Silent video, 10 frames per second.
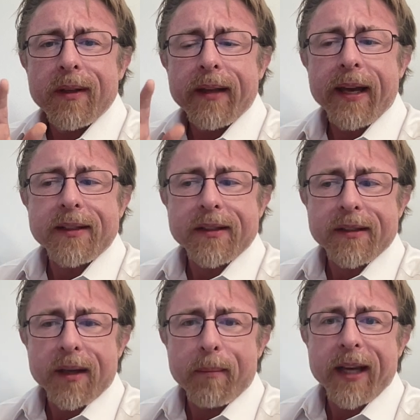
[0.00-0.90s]

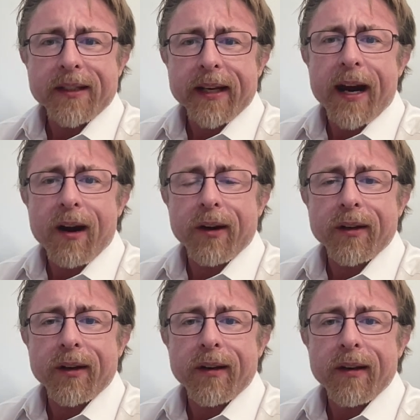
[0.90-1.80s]
that's a man's
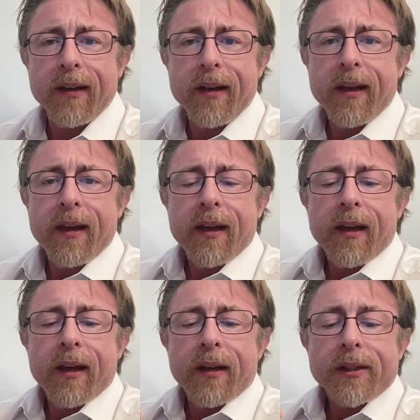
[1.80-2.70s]
character.
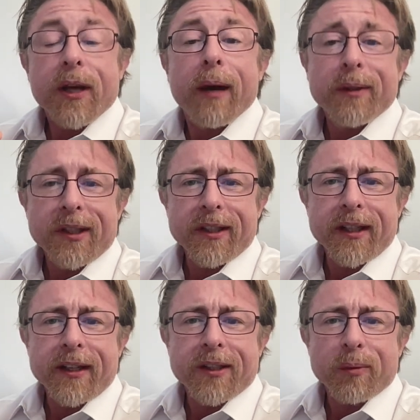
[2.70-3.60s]
So I would
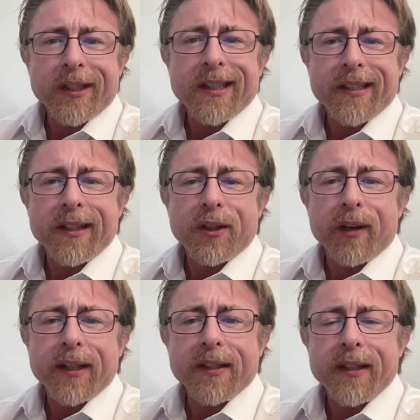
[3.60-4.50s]
suggest what she's
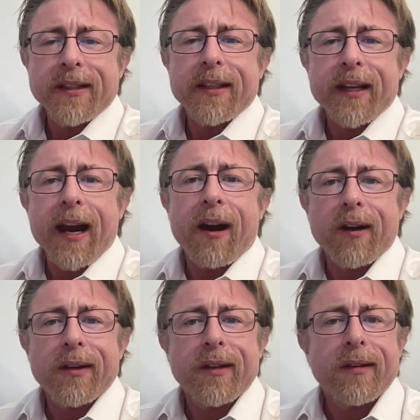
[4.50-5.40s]
interested is the
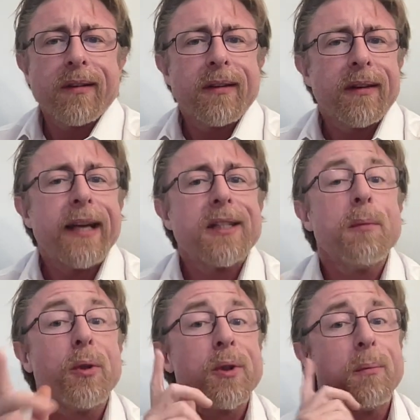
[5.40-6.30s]
character. That's the
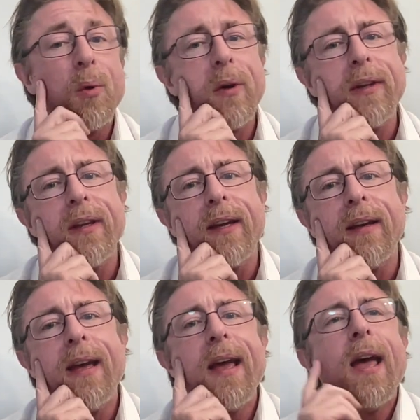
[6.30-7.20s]
most important
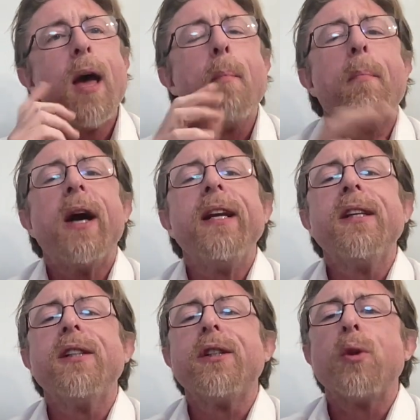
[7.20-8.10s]
thing. Money
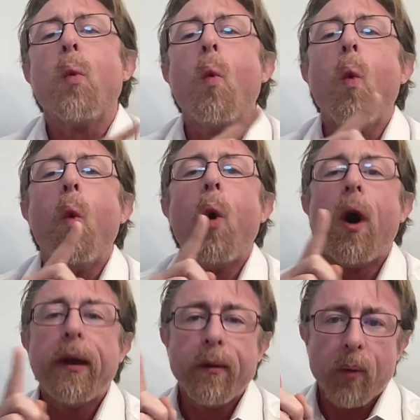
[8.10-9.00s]
is just
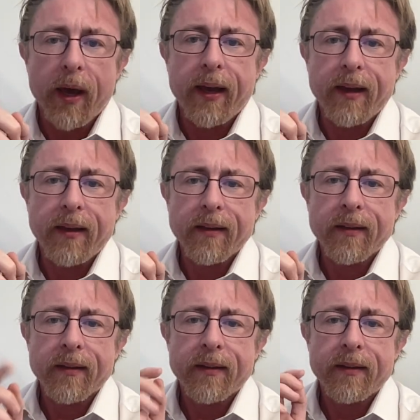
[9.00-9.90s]
one way
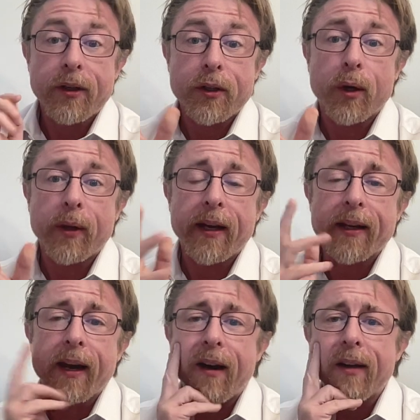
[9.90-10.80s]
to show that
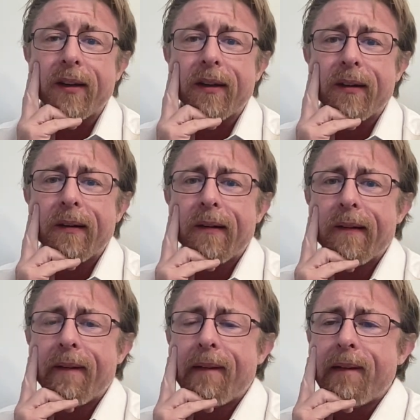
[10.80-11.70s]
character,
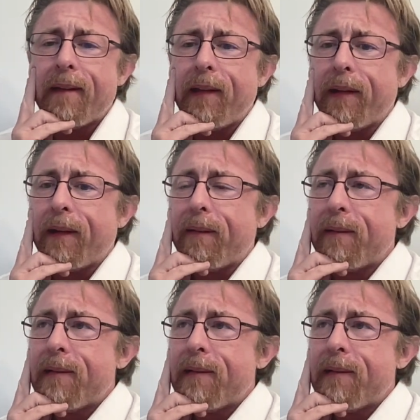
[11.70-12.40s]
you know.